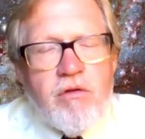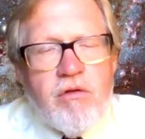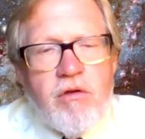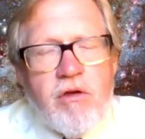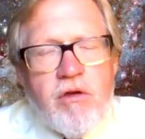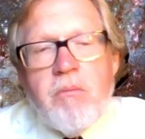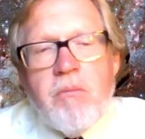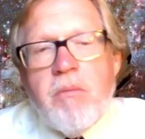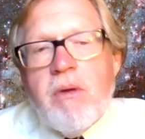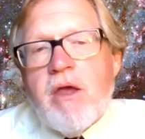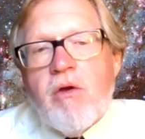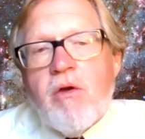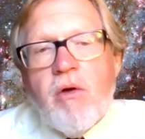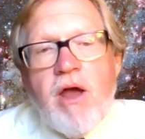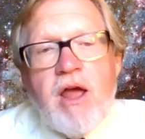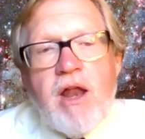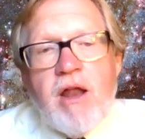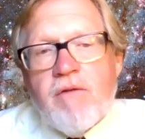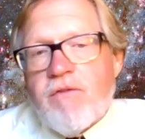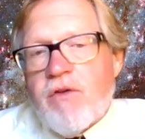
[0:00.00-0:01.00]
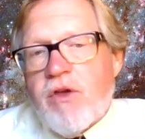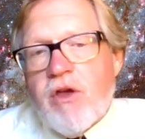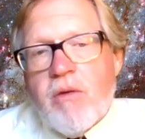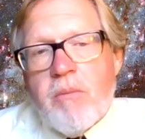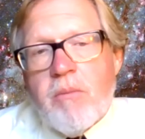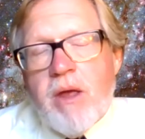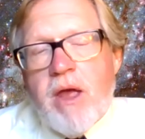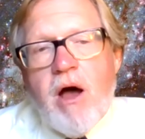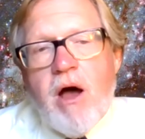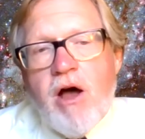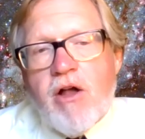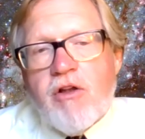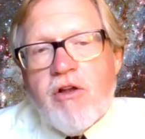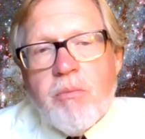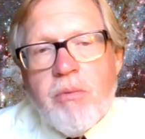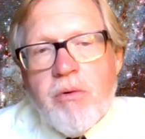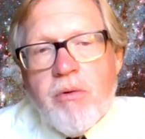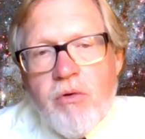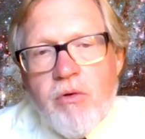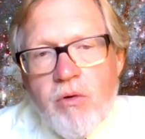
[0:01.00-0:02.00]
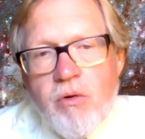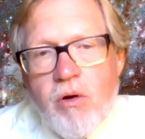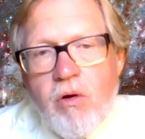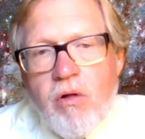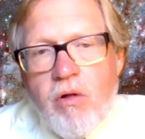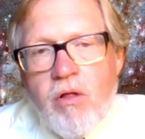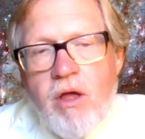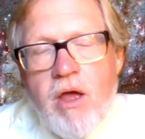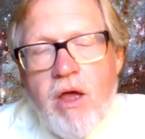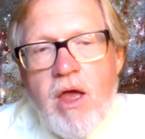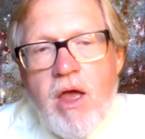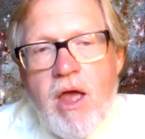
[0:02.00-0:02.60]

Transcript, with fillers: you can be creative, you can be entrepreneurial,